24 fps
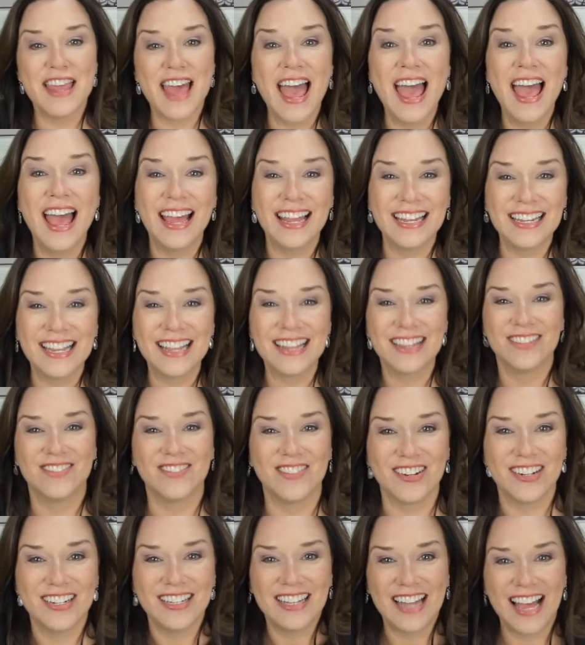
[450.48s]
then the
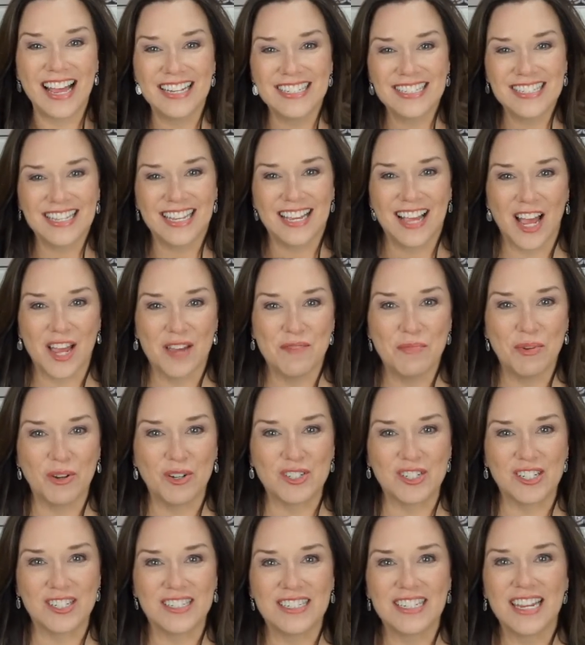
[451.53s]
very last thing I
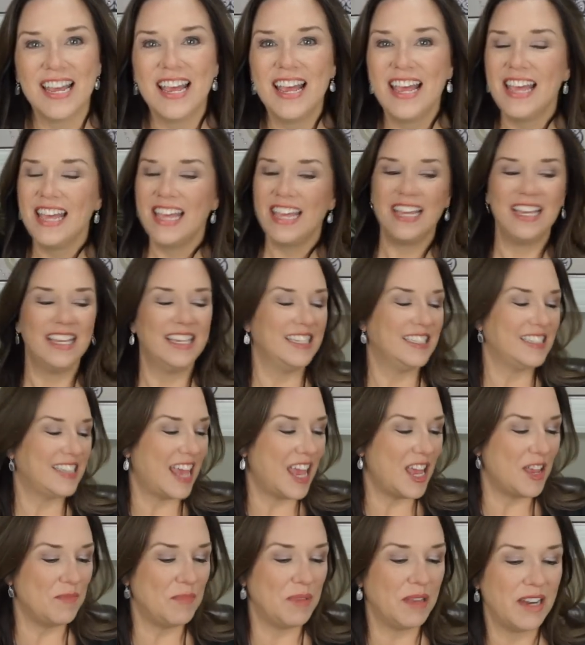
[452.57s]
purchased is
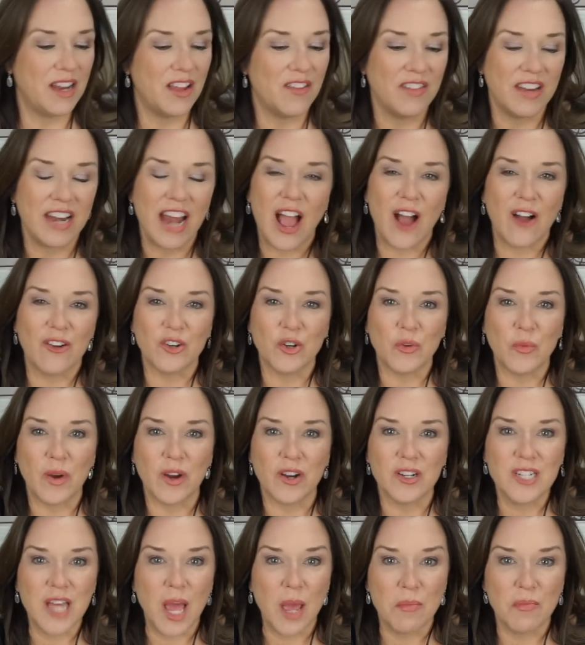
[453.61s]
a bit of an
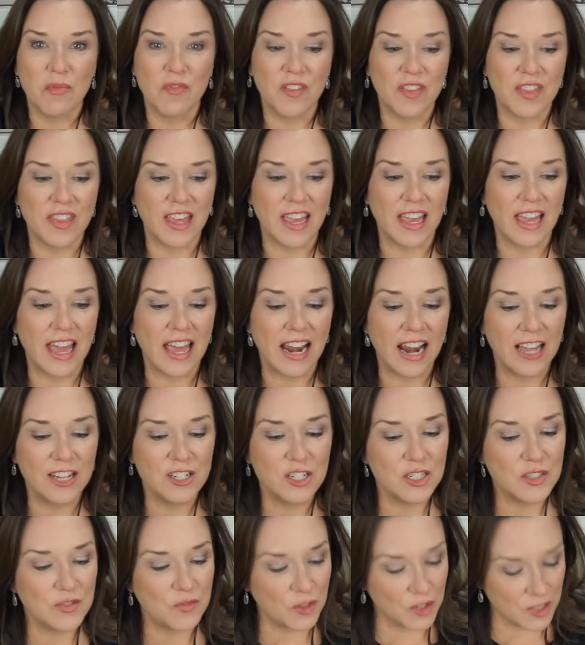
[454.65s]
outerwear type of a thing, and I
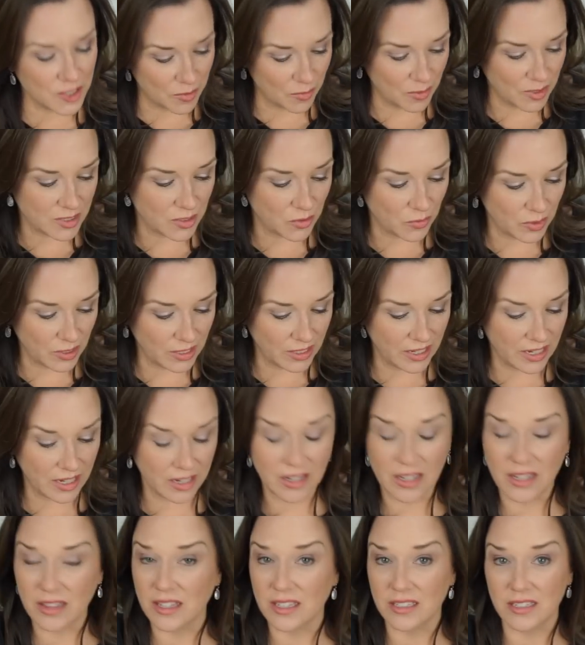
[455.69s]
just, for some reason, really,
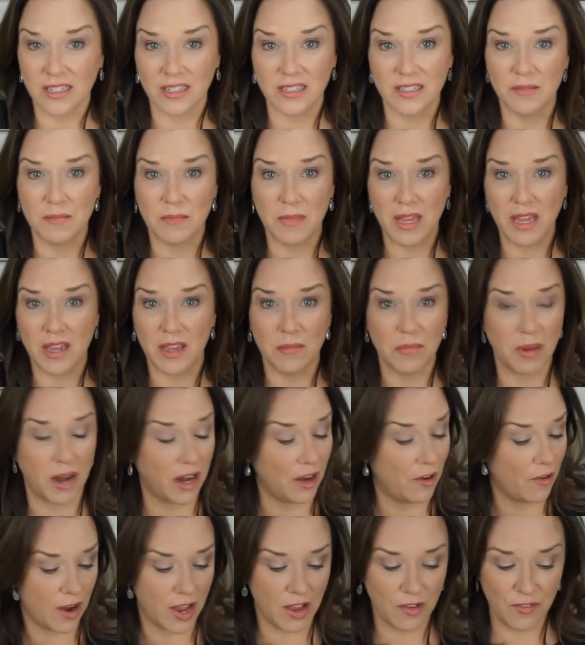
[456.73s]
this isn't me, but I
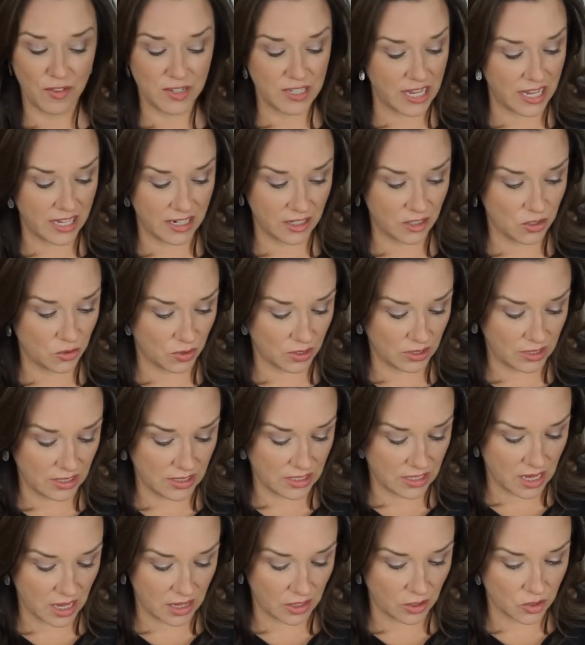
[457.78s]
gravitated toward these
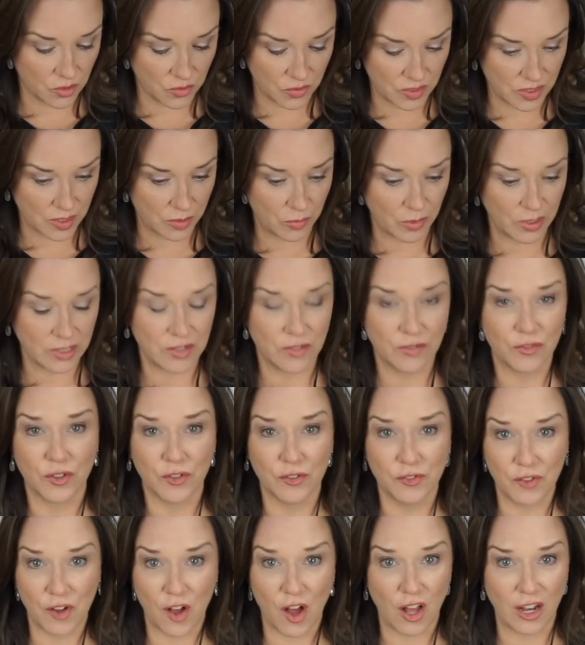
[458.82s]
colors for some reason for
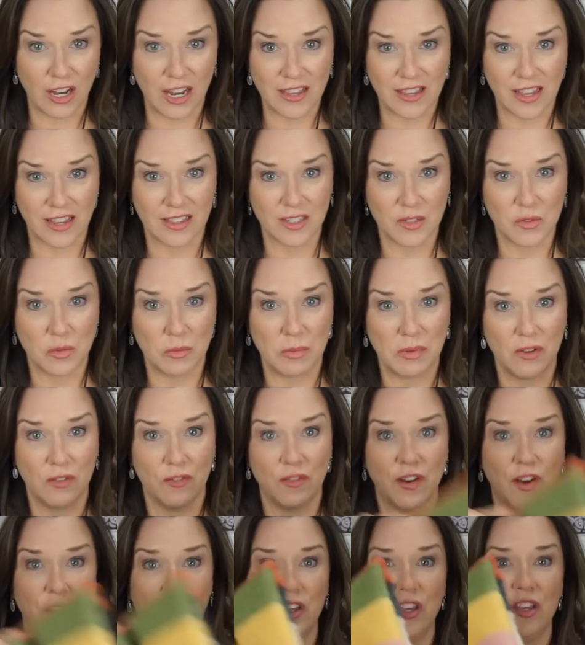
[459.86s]
fall. I thought this would be a
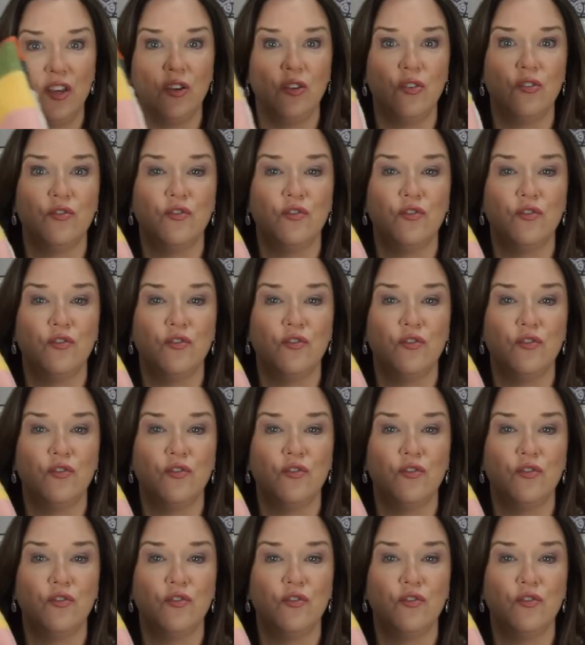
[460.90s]
very cute